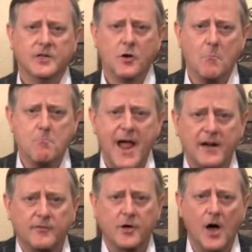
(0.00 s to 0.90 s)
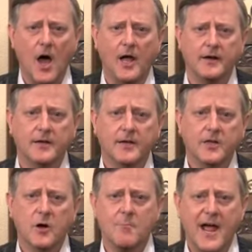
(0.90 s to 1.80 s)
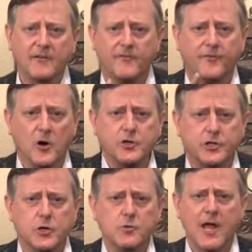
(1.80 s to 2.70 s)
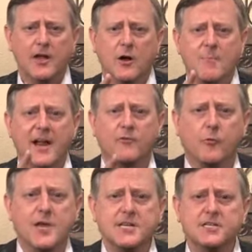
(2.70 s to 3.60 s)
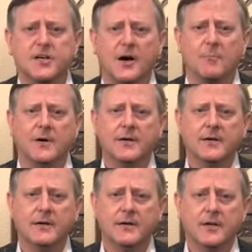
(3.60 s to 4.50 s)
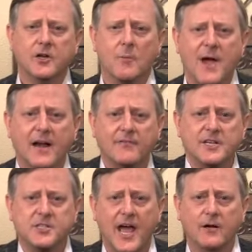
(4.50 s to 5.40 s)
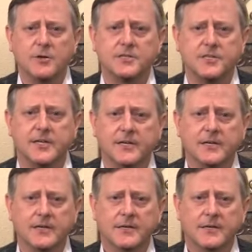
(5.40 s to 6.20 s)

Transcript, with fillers: You're a man of God. You're a man of virtue. You're a man of wisdom. You're a man of integrity.